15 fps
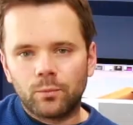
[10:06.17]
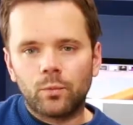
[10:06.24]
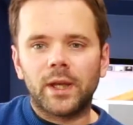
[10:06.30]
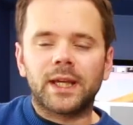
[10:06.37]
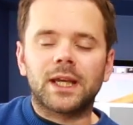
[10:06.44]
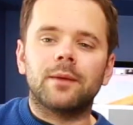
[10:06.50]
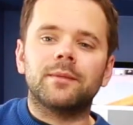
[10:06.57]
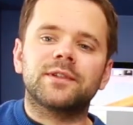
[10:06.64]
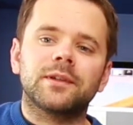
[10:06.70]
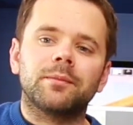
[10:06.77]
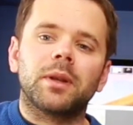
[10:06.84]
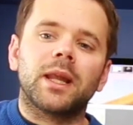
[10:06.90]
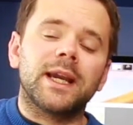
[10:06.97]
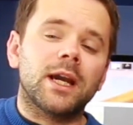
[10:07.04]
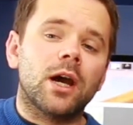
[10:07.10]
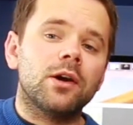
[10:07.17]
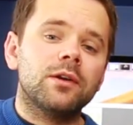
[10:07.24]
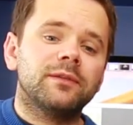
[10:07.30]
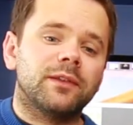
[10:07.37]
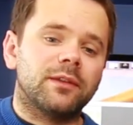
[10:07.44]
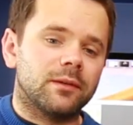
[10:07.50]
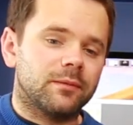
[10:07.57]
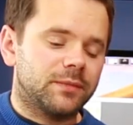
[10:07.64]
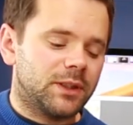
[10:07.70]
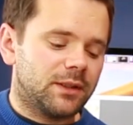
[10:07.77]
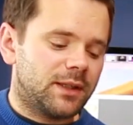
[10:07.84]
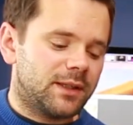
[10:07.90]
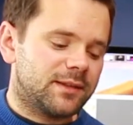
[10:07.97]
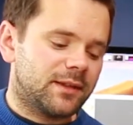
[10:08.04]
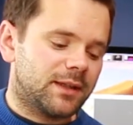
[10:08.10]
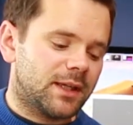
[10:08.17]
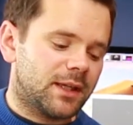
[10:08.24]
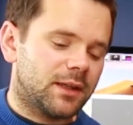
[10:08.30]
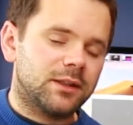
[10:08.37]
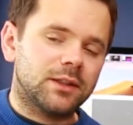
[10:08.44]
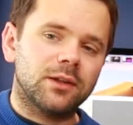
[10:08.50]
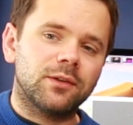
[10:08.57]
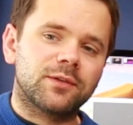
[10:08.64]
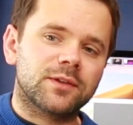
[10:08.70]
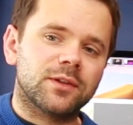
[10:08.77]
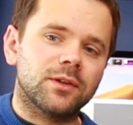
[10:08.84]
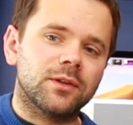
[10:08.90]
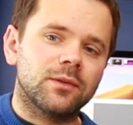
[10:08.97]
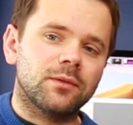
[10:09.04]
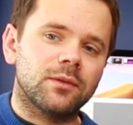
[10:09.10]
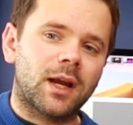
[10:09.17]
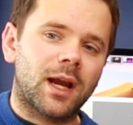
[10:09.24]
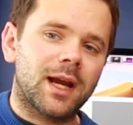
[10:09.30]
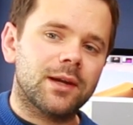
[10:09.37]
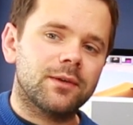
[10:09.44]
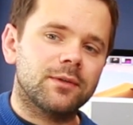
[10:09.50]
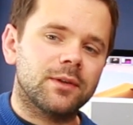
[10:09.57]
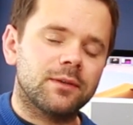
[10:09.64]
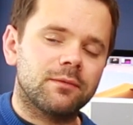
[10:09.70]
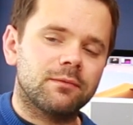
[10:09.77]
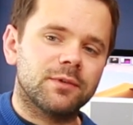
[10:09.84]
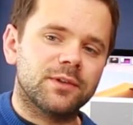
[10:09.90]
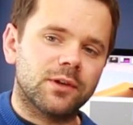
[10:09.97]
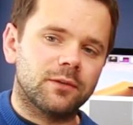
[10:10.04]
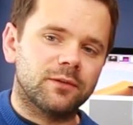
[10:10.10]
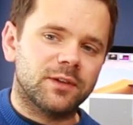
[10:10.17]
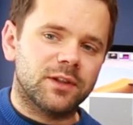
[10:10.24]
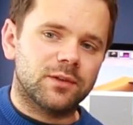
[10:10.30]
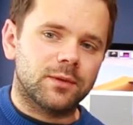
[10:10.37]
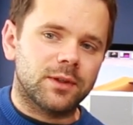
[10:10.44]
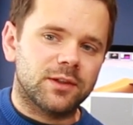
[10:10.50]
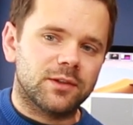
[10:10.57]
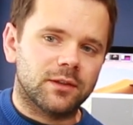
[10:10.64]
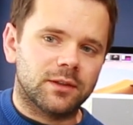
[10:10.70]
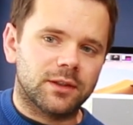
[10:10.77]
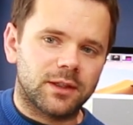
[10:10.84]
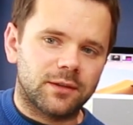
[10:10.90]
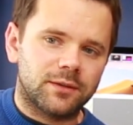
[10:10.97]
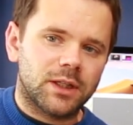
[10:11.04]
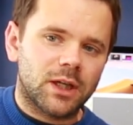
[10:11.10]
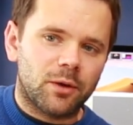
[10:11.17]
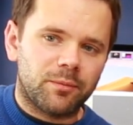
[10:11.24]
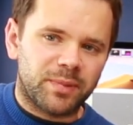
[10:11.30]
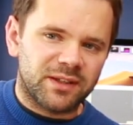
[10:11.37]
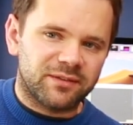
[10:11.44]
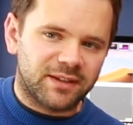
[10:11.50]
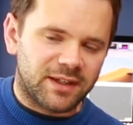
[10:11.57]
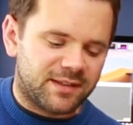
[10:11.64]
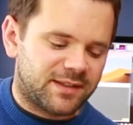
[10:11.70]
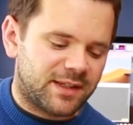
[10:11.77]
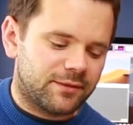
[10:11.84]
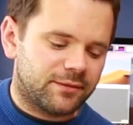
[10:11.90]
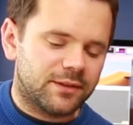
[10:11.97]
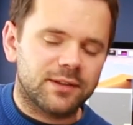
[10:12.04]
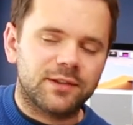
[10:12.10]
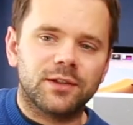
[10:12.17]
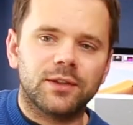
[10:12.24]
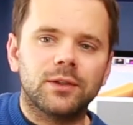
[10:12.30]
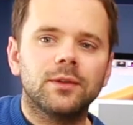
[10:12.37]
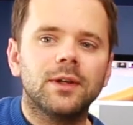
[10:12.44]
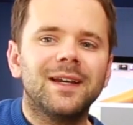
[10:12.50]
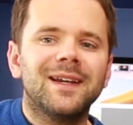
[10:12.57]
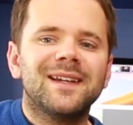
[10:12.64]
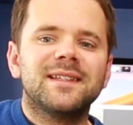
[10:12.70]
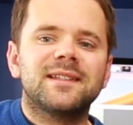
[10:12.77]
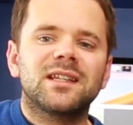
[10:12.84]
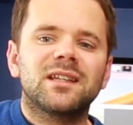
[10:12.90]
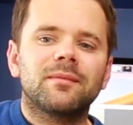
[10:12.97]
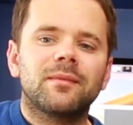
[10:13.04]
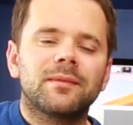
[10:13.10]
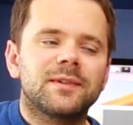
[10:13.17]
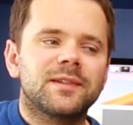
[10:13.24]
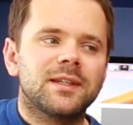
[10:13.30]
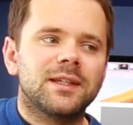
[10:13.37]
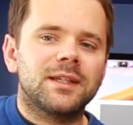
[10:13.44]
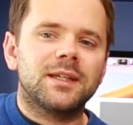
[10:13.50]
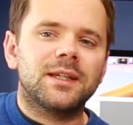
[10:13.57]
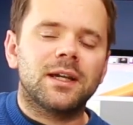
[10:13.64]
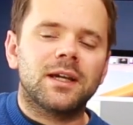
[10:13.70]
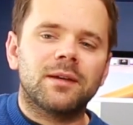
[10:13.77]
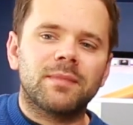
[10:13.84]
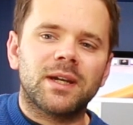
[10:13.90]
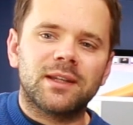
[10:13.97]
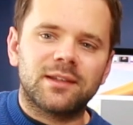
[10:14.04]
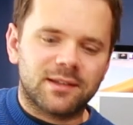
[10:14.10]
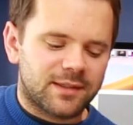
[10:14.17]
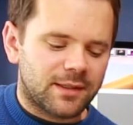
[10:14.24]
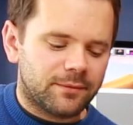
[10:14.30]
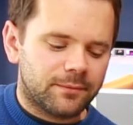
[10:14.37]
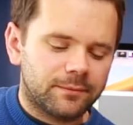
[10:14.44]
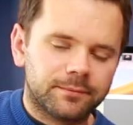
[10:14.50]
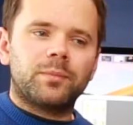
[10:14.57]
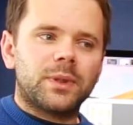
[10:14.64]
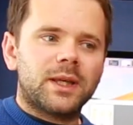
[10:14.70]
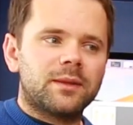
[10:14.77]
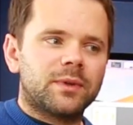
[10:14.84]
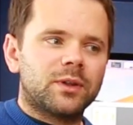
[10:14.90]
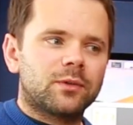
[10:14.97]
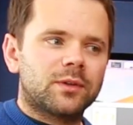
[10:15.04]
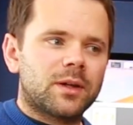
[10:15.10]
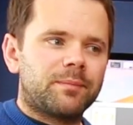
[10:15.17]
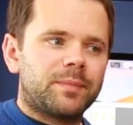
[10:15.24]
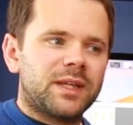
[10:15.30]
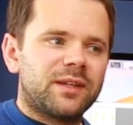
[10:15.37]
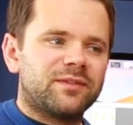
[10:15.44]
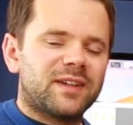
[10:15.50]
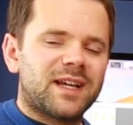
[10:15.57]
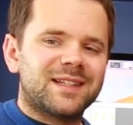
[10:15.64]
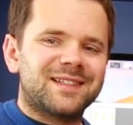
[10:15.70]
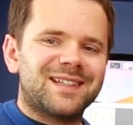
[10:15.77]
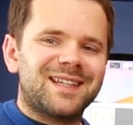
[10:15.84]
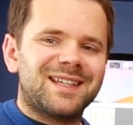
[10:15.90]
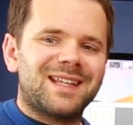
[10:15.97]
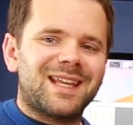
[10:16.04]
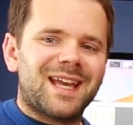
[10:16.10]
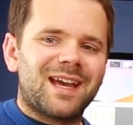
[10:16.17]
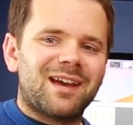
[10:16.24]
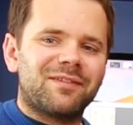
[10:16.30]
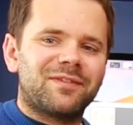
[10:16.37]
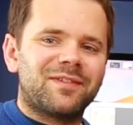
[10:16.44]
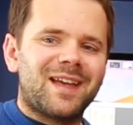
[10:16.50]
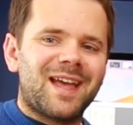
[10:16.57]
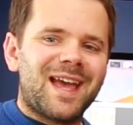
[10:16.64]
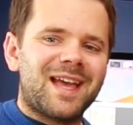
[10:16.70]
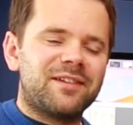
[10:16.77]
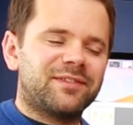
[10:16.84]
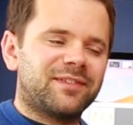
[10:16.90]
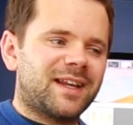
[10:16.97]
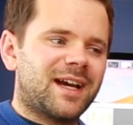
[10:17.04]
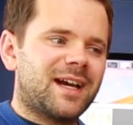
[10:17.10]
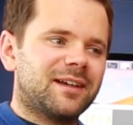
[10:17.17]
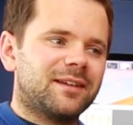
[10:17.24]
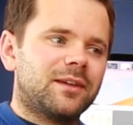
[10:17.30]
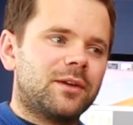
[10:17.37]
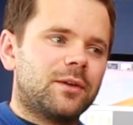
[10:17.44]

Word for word: When it comes to playing over them, you need to get used to how they resolve into each other. Now, if you go B flat 7 to C, C uh, major 7, play them in order B flat, D, F, A flat.